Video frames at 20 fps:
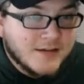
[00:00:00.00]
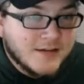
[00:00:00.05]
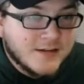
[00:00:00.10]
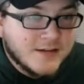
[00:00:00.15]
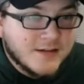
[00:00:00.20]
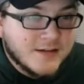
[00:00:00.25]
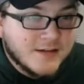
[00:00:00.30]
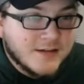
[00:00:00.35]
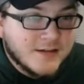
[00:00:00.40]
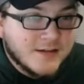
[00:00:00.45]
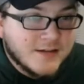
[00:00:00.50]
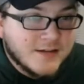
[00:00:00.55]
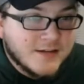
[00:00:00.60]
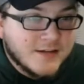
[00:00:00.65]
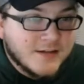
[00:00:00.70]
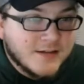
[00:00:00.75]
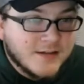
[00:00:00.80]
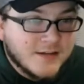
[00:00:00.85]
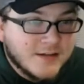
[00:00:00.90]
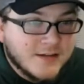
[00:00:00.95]
in
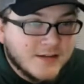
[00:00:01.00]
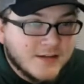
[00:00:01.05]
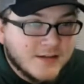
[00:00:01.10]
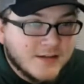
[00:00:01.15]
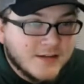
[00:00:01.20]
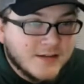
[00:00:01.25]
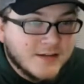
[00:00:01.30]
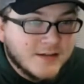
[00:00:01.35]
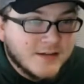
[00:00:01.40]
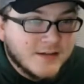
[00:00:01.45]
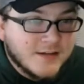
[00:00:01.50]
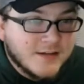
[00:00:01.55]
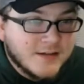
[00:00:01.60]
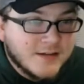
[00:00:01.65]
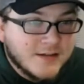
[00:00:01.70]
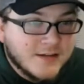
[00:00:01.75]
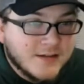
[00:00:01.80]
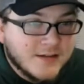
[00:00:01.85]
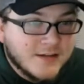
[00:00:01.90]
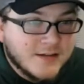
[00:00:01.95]
Minnesota on the
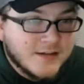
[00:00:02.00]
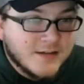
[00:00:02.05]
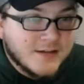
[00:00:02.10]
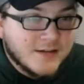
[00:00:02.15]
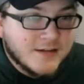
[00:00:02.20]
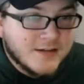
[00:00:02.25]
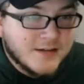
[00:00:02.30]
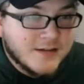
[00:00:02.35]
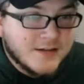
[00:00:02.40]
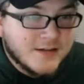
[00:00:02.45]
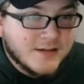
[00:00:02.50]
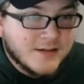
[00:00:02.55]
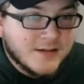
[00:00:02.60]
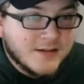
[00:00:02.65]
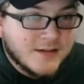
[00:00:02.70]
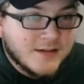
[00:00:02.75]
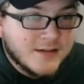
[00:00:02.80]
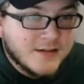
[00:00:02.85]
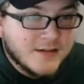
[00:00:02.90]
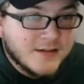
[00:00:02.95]
21st.
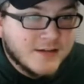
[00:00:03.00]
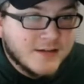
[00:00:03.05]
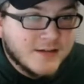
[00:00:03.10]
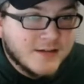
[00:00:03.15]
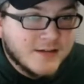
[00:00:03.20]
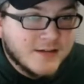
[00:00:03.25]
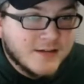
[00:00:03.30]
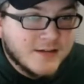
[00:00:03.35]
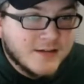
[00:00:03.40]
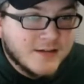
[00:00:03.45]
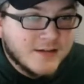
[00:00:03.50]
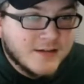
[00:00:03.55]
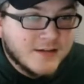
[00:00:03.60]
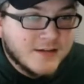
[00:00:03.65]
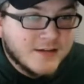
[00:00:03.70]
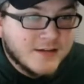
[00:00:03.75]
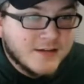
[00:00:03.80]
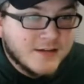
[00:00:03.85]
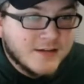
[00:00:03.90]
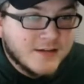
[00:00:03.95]
And then he
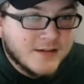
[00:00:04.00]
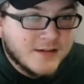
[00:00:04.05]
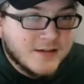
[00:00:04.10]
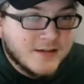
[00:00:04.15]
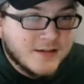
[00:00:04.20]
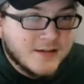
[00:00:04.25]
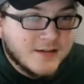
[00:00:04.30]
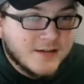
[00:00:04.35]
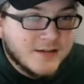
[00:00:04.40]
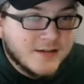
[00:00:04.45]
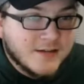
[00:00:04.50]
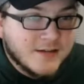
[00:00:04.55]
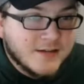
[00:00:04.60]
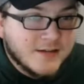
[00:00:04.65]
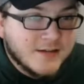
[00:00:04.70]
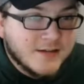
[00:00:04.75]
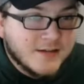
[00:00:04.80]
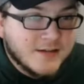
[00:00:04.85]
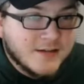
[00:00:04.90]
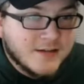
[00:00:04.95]
gets ready to ramp up
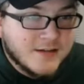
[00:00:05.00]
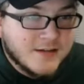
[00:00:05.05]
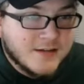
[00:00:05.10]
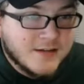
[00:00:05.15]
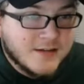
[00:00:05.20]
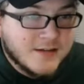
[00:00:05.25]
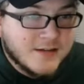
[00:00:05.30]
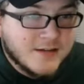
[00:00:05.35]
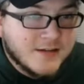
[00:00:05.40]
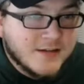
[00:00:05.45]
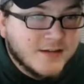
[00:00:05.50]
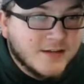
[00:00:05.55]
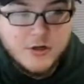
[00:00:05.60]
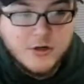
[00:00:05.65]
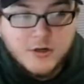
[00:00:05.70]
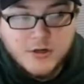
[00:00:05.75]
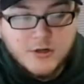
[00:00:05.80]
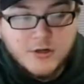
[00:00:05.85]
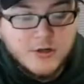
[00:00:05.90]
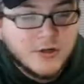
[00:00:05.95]
against a
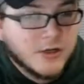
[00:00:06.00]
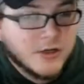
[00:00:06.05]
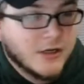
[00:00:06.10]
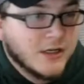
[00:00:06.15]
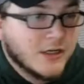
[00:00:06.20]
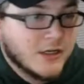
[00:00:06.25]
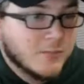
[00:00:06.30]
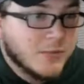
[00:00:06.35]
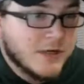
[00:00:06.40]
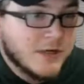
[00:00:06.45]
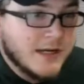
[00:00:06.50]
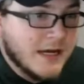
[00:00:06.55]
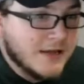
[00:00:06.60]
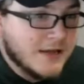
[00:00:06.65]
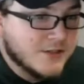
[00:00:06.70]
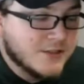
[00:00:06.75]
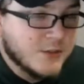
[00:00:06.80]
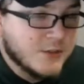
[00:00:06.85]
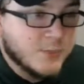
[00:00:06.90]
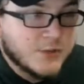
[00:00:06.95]
harder but
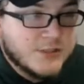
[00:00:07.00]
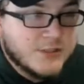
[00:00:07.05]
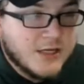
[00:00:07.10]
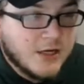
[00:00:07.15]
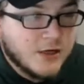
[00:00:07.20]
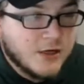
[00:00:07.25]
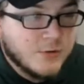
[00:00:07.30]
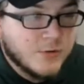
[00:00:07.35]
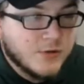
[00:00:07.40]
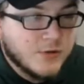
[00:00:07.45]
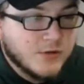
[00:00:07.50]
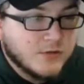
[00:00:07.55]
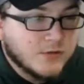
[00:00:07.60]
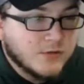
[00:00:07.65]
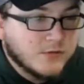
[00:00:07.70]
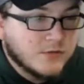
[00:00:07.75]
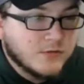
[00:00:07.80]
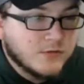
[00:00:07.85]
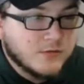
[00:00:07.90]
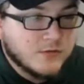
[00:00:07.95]
not super
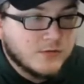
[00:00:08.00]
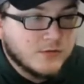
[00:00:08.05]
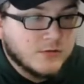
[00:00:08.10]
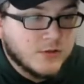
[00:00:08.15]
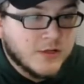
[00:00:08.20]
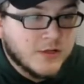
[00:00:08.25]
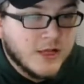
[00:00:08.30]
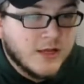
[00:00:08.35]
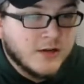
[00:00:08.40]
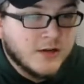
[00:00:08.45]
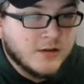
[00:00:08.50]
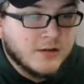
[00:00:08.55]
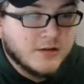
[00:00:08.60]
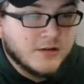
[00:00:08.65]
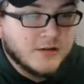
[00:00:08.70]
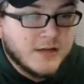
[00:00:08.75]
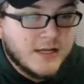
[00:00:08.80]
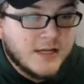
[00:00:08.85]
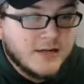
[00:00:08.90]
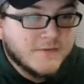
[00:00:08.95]
terrible looking
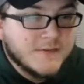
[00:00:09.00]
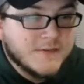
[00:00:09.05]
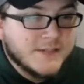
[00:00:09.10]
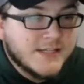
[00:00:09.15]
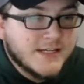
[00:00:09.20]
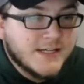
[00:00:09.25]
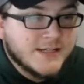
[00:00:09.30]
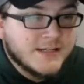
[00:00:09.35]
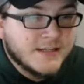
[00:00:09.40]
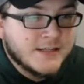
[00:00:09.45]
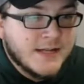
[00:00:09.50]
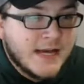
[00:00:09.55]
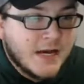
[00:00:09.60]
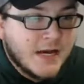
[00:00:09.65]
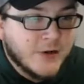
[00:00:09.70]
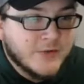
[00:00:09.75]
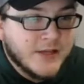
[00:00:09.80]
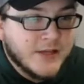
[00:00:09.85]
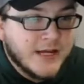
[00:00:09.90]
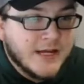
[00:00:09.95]
end of the season
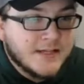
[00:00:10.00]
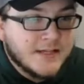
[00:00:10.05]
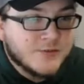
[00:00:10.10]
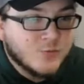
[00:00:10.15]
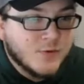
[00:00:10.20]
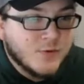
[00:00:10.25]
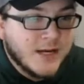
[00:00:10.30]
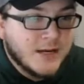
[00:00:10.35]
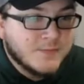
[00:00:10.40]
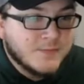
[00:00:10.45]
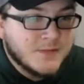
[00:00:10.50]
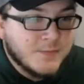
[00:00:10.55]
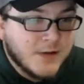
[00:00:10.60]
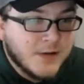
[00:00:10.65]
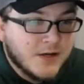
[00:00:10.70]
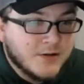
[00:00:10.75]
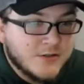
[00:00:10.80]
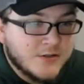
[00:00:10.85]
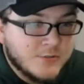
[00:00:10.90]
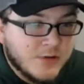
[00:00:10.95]
now that has Rams,
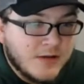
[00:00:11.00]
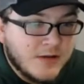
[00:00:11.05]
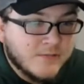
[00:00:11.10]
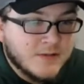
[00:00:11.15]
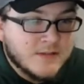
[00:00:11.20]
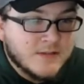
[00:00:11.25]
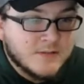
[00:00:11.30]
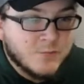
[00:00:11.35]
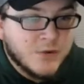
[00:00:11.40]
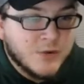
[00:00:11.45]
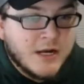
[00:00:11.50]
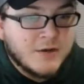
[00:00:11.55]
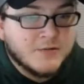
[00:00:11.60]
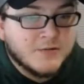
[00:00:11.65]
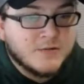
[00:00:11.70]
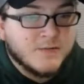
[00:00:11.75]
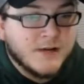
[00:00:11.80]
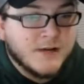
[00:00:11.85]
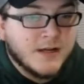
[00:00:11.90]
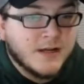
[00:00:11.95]
Bears, Ravens,
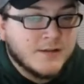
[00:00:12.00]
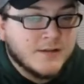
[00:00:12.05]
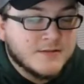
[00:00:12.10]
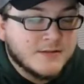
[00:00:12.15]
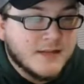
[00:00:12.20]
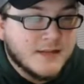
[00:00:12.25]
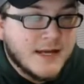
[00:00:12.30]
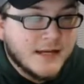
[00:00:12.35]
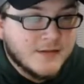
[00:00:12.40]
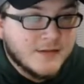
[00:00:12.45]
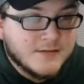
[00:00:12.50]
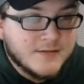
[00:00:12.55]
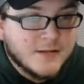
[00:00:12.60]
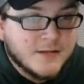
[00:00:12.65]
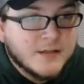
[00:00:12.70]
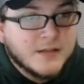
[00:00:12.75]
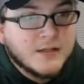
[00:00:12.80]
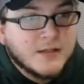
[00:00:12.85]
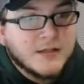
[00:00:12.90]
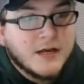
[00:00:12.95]
Browns, Vikings, Lions.
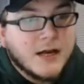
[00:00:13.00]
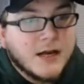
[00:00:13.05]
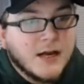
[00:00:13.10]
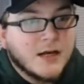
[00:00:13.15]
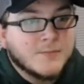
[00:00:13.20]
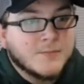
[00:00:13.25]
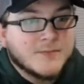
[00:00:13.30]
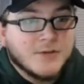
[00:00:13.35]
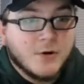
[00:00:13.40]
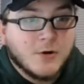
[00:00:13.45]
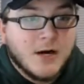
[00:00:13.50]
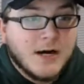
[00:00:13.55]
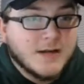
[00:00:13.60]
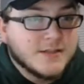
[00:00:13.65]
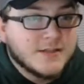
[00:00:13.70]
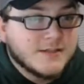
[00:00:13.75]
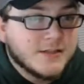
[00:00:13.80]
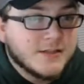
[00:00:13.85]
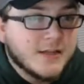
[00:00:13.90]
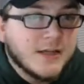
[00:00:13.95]
So
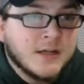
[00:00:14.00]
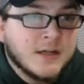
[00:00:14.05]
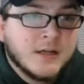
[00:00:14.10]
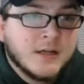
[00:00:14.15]
honestly,